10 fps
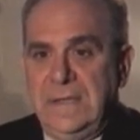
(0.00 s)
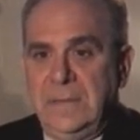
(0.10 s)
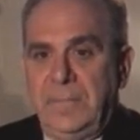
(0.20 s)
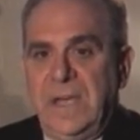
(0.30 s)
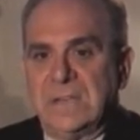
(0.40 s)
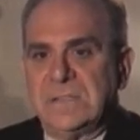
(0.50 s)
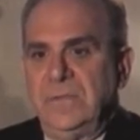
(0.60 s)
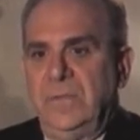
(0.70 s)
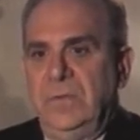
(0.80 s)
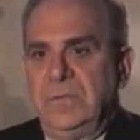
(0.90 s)
In the past,
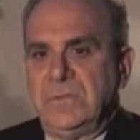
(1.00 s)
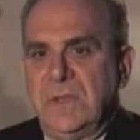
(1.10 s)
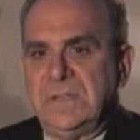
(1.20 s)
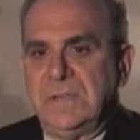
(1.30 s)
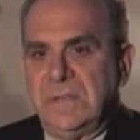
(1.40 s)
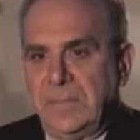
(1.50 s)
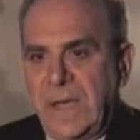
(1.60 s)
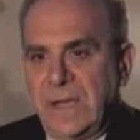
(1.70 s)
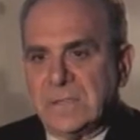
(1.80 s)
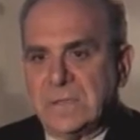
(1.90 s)
if we would trace it in the
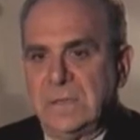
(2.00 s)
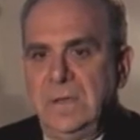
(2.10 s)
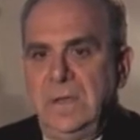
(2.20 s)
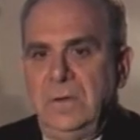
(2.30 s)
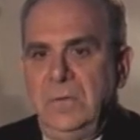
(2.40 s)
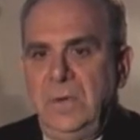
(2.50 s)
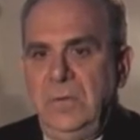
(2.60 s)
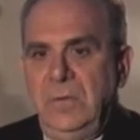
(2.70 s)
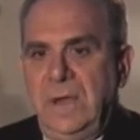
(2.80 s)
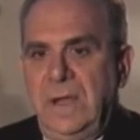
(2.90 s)
past,
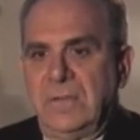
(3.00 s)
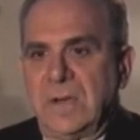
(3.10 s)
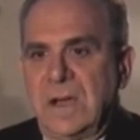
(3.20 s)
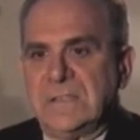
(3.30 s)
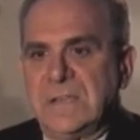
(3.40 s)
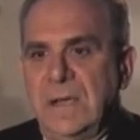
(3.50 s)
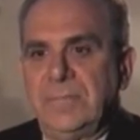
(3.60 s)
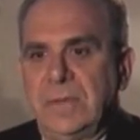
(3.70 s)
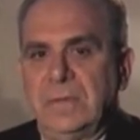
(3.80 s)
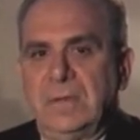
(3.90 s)
we would have a
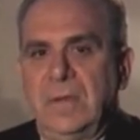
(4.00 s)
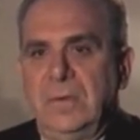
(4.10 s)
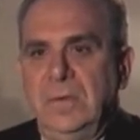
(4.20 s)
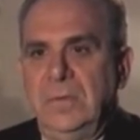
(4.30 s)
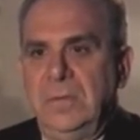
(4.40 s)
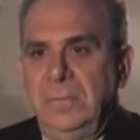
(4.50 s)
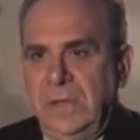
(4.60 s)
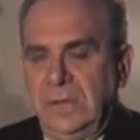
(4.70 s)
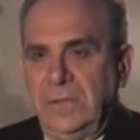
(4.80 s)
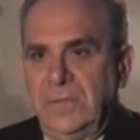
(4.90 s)
concept that we would
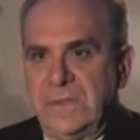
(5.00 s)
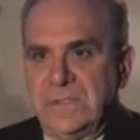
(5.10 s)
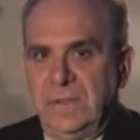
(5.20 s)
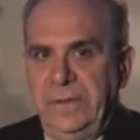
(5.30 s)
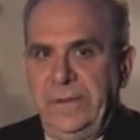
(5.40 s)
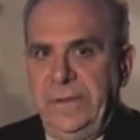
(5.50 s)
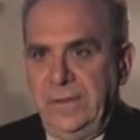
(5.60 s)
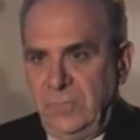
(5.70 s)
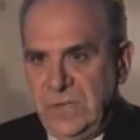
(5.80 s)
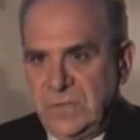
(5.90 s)
build a facility
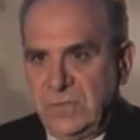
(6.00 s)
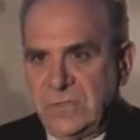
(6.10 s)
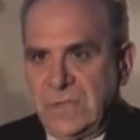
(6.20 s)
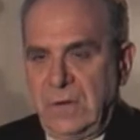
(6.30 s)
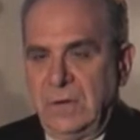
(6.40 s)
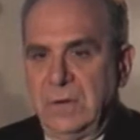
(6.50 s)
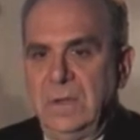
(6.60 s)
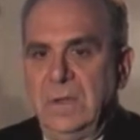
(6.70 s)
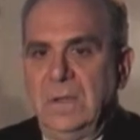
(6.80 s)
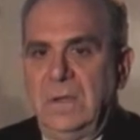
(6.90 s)
in the research center.
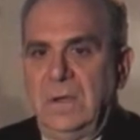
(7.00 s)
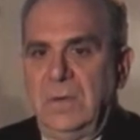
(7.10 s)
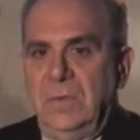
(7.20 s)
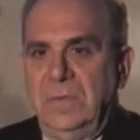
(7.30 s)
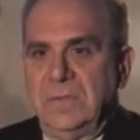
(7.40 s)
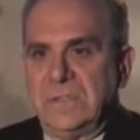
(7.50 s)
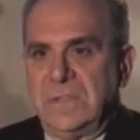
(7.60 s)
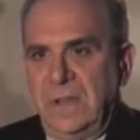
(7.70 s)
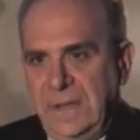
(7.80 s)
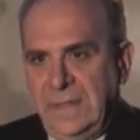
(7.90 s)
We would
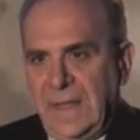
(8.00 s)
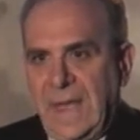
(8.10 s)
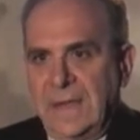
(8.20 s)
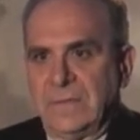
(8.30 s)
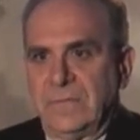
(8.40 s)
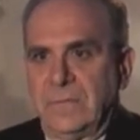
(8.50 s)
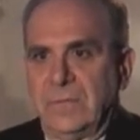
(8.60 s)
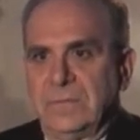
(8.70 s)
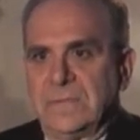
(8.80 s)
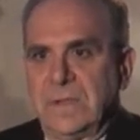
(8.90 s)
study that
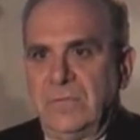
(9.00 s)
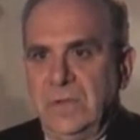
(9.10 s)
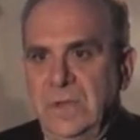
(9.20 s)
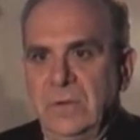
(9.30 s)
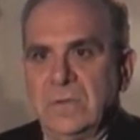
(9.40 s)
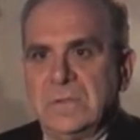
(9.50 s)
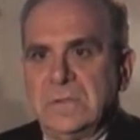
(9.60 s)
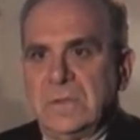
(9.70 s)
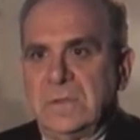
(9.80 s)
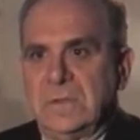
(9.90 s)
for several
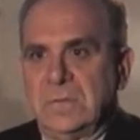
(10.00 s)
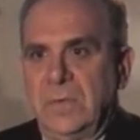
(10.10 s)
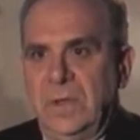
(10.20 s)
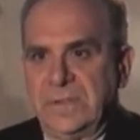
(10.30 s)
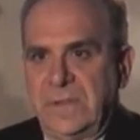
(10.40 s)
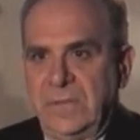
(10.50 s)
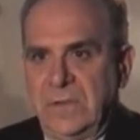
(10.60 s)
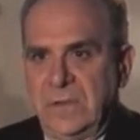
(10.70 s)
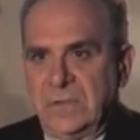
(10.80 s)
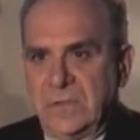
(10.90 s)
years, well as
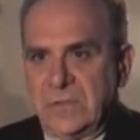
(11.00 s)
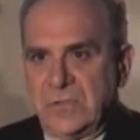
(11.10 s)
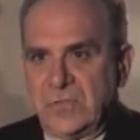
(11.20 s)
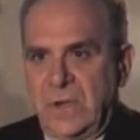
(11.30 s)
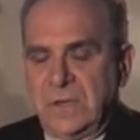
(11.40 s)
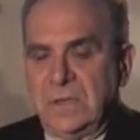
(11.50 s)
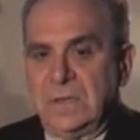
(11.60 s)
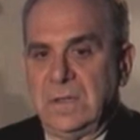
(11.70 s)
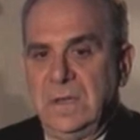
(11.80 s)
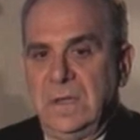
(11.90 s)
having to construct it.
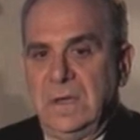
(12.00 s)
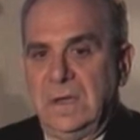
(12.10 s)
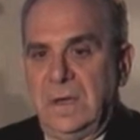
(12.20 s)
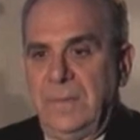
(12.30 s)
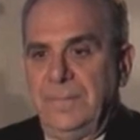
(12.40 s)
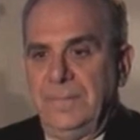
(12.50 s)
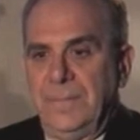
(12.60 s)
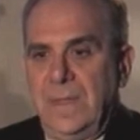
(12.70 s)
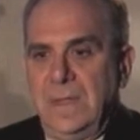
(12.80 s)
From